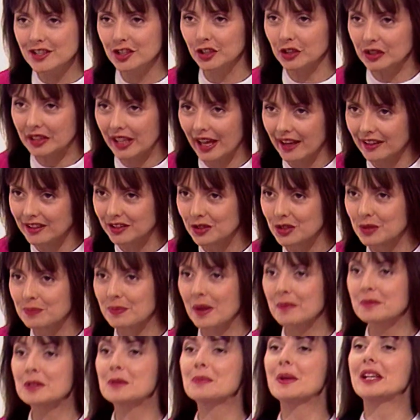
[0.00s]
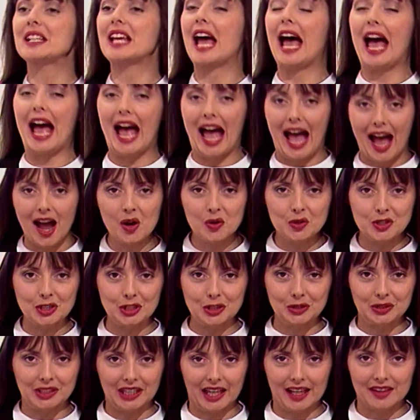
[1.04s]
you get goosebumps, but how do
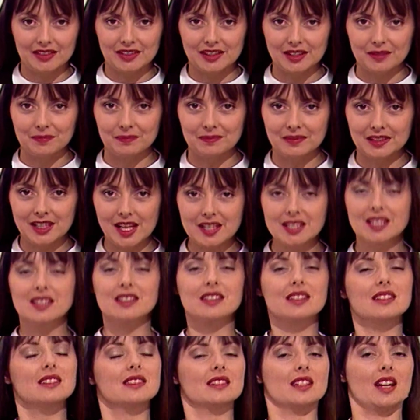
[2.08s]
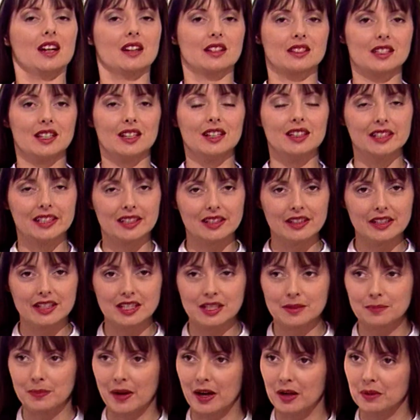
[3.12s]
you get them? Let us conduct a little
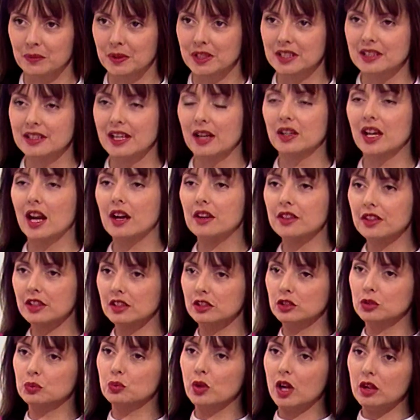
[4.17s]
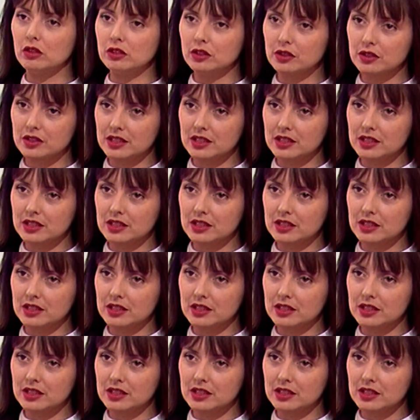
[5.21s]
experiment. Now, Gareth, can you roll your